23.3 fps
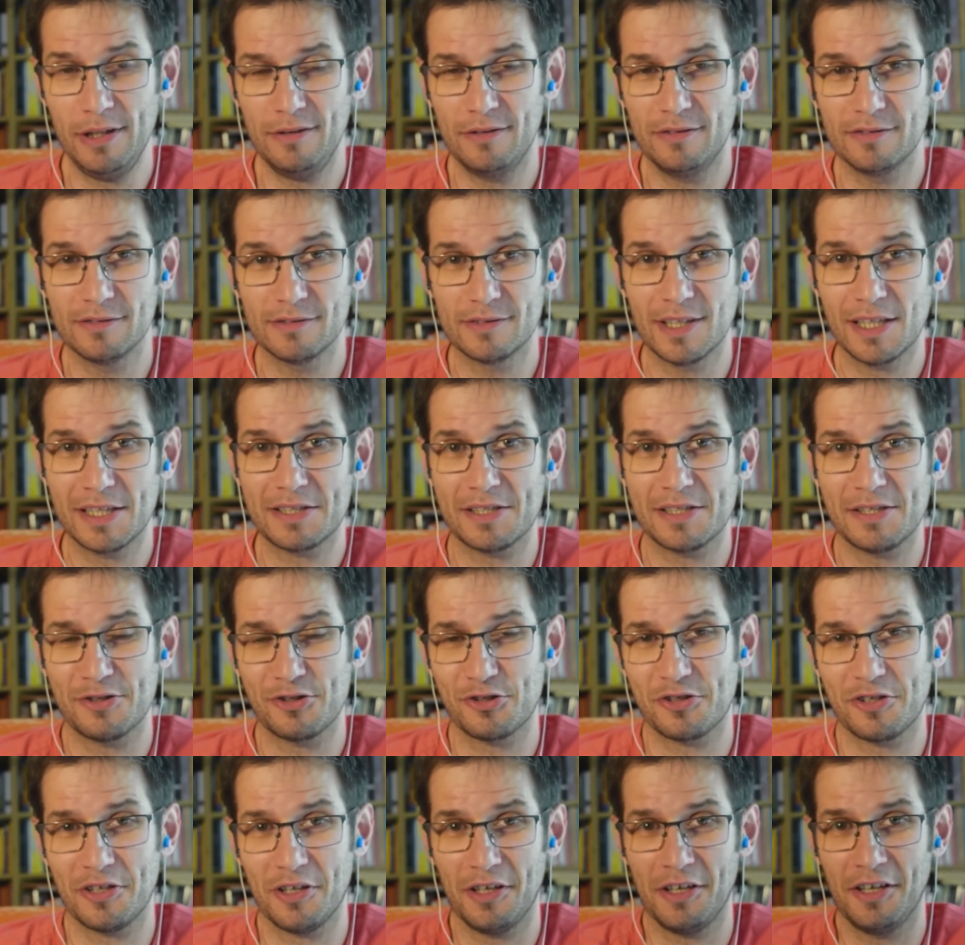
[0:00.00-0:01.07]
This
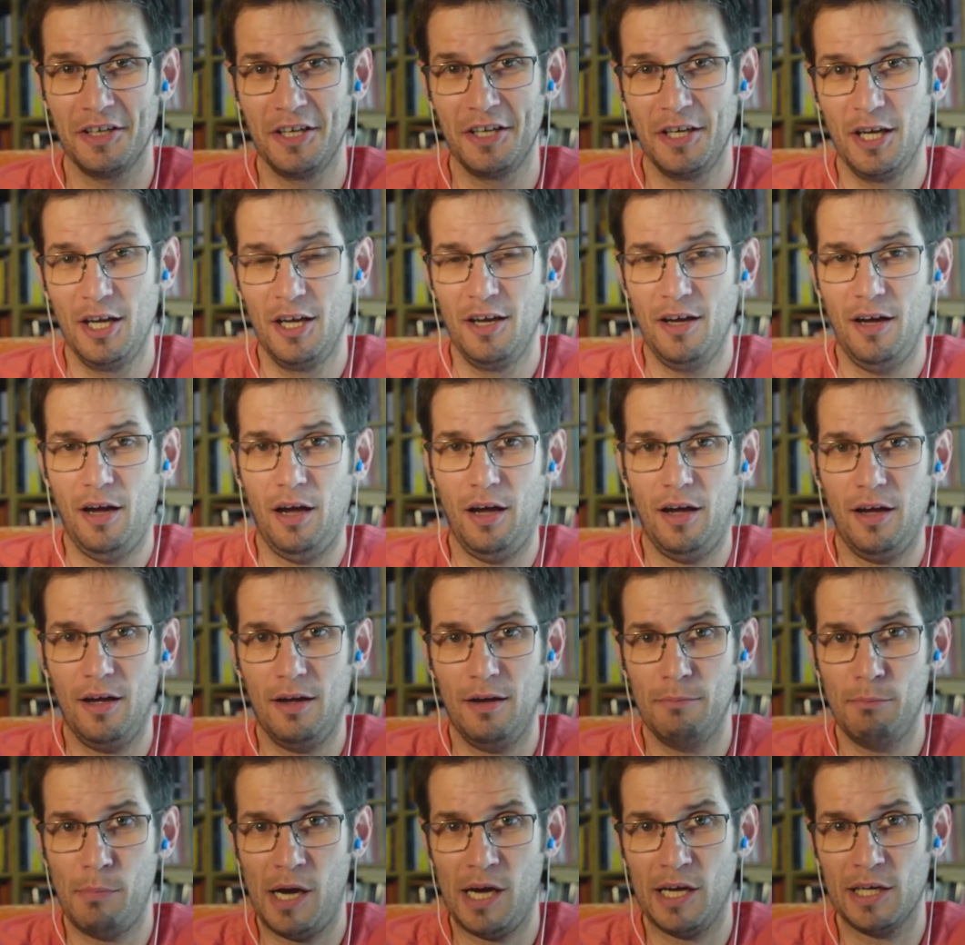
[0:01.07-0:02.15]
is
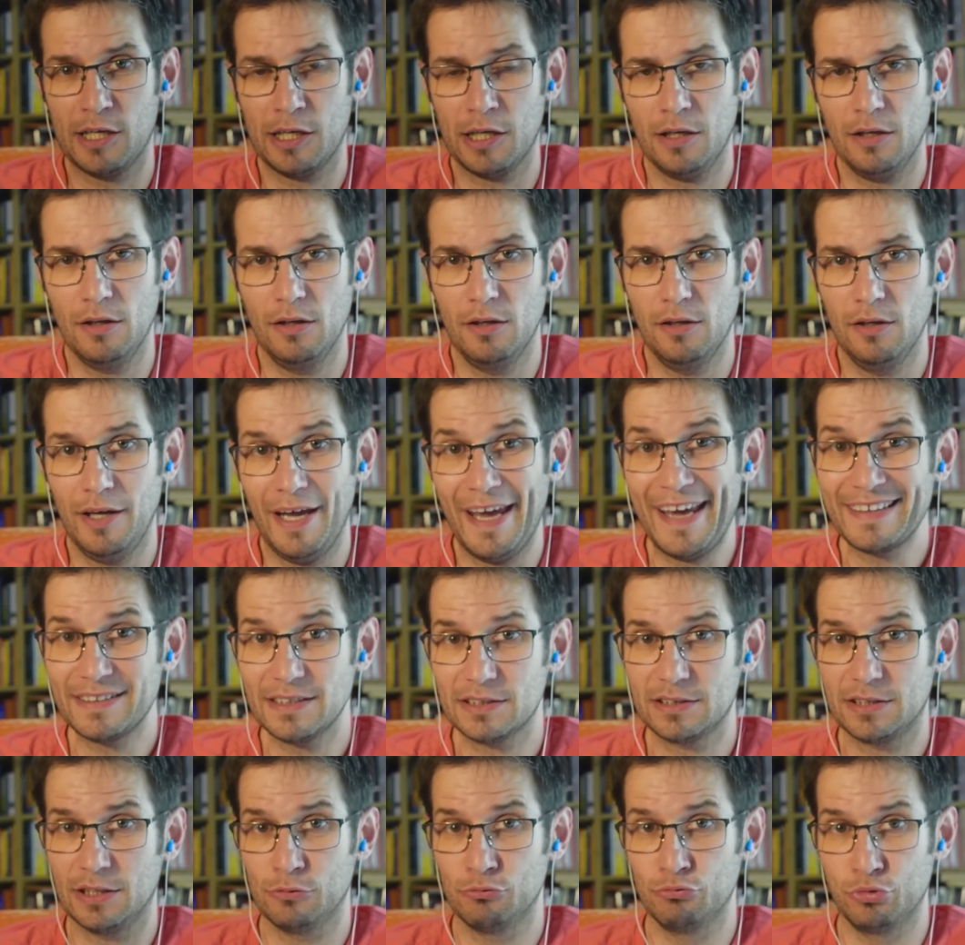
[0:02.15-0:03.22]
my
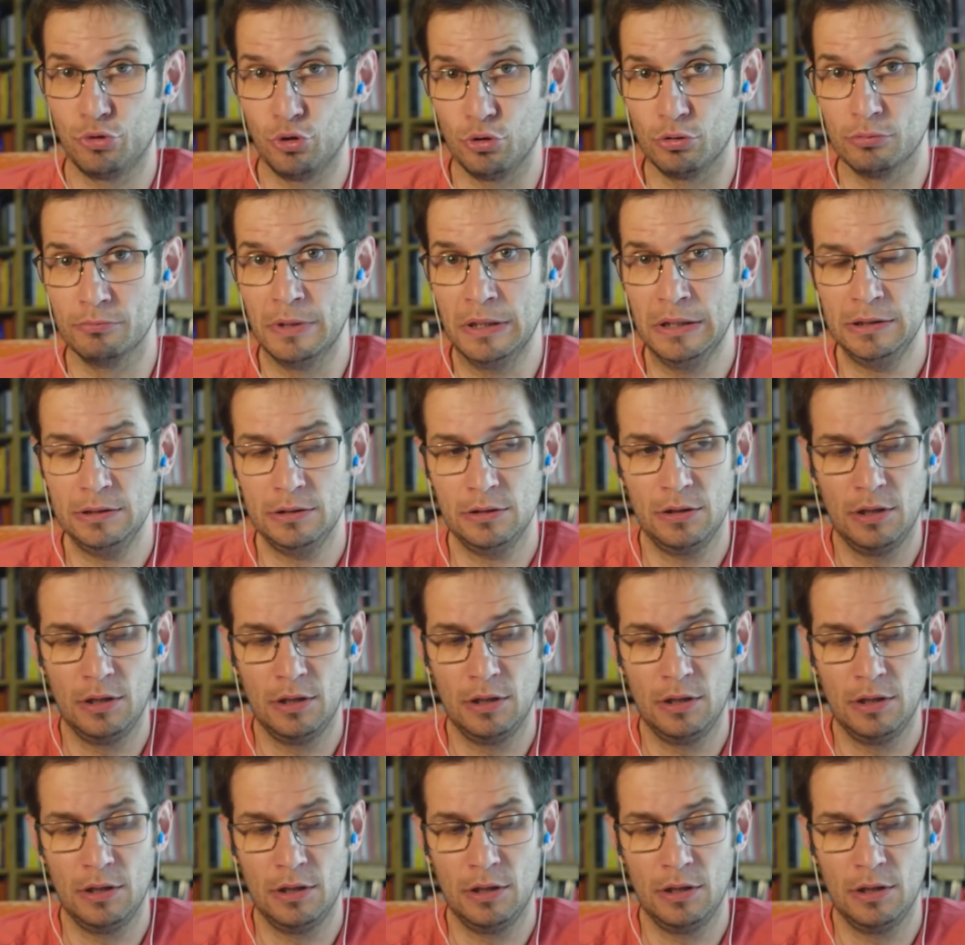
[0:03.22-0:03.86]
editing room.